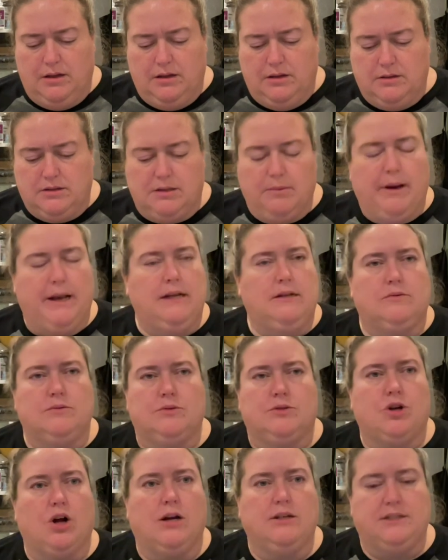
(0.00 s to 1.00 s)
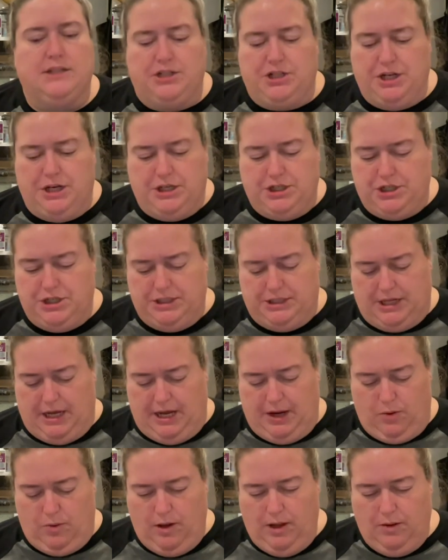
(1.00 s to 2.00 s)
somebody was cross-stitching, and she's
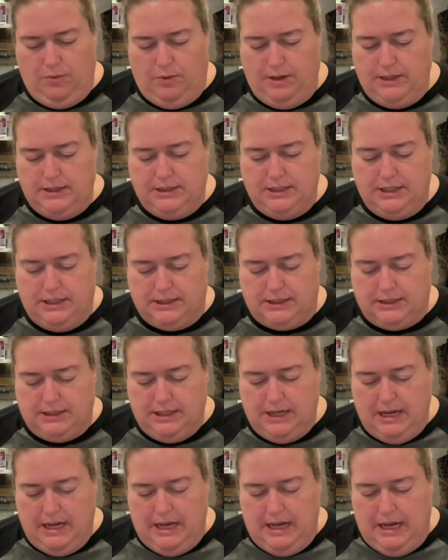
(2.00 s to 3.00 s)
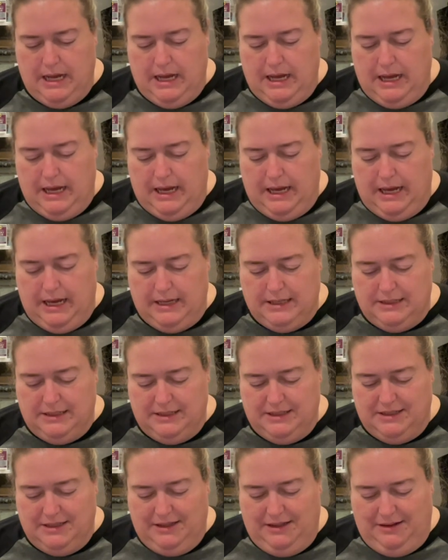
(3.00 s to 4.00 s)
like, what is this? And
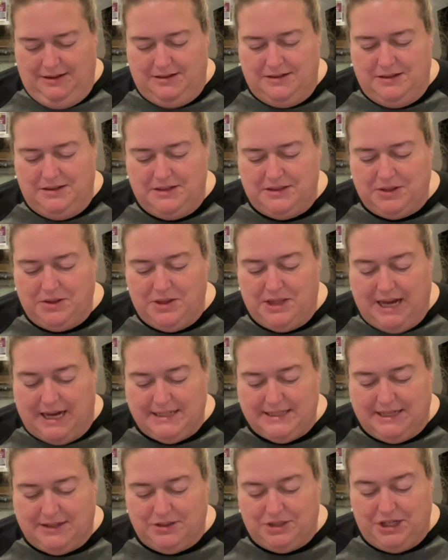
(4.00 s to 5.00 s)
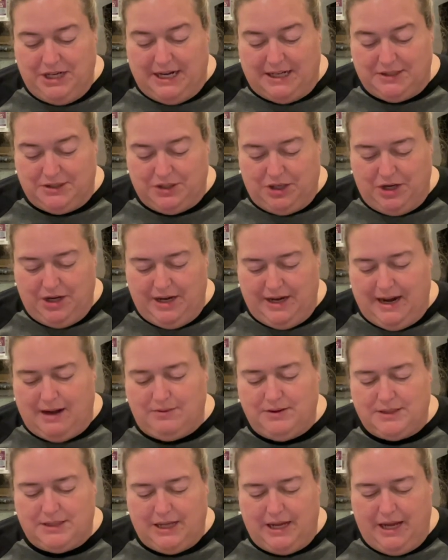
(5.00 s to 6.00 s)
so that's how she got started. And I
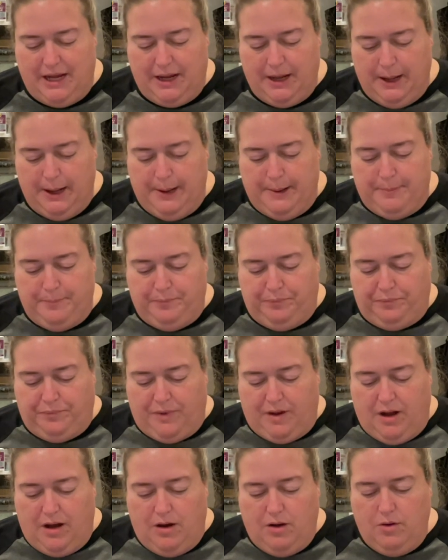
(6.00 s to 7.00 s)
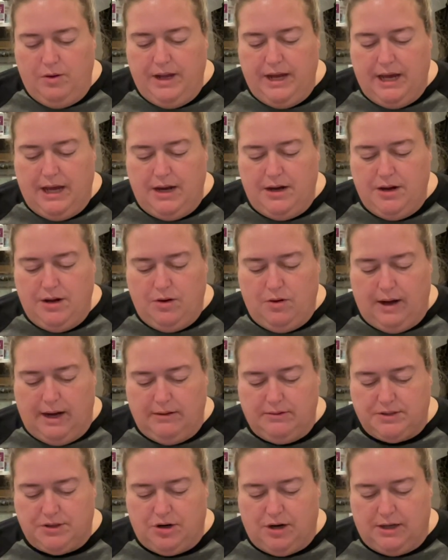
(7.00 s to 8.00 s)
was like, oh yeah, no, I
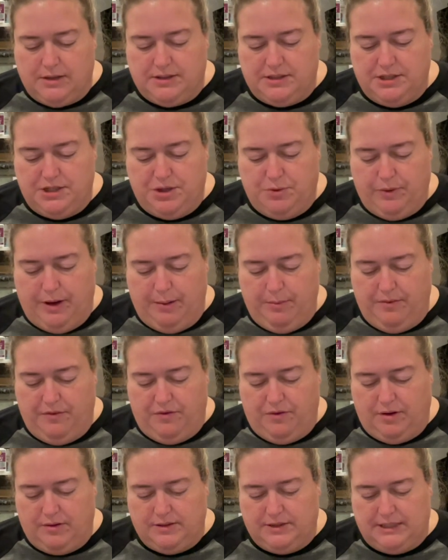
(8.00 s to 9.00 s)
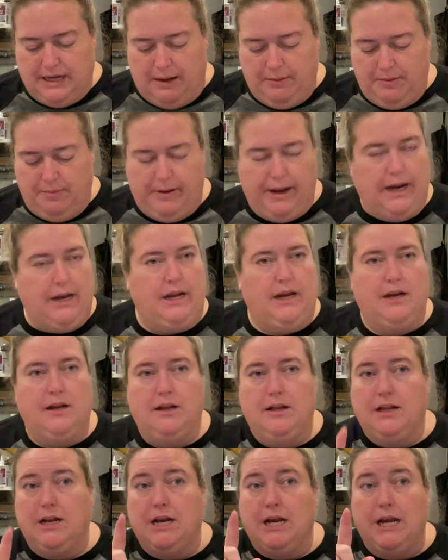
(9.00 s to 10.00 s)
was cross-stitching way before I was diamond painting.
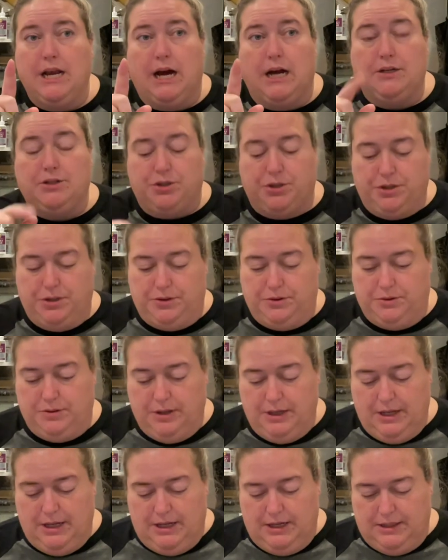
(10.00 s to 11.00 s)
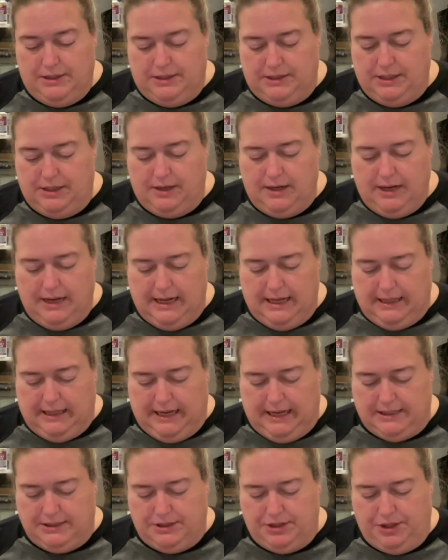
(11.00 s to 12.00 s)
Not true, Sarah, I
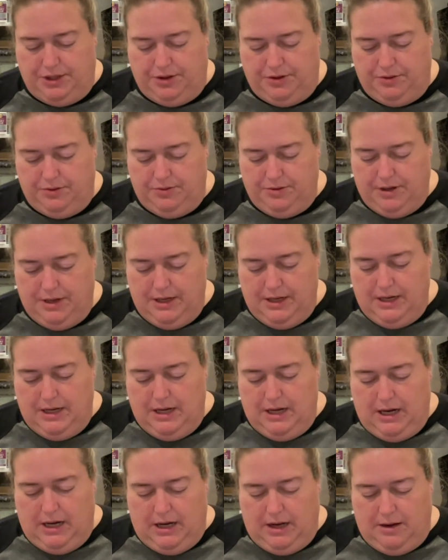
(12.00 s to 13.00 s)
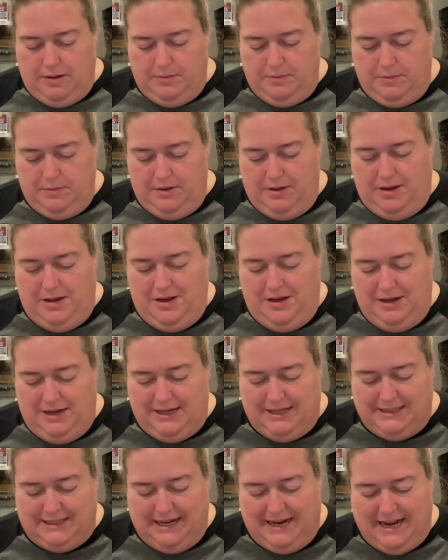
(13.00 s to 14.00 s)
lied to you.
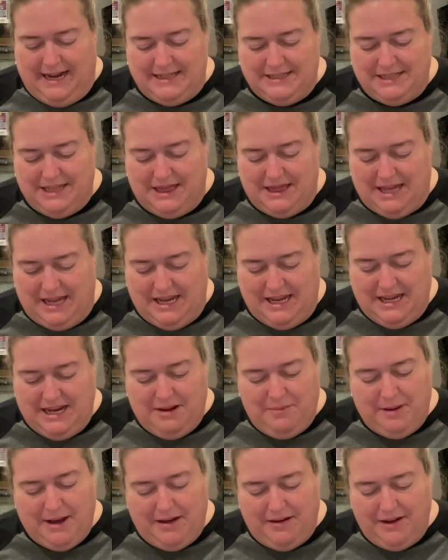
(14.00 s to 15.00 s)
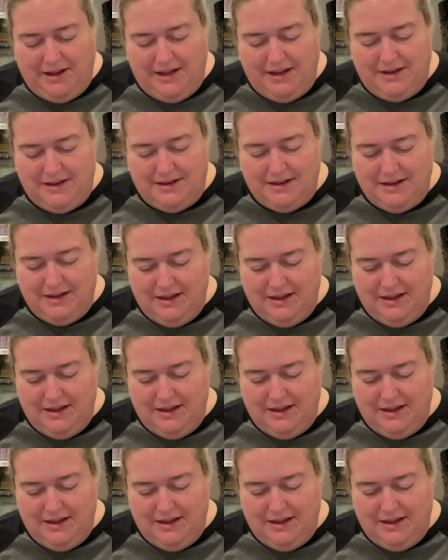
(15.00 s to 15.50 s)
Because I got to thinking about it,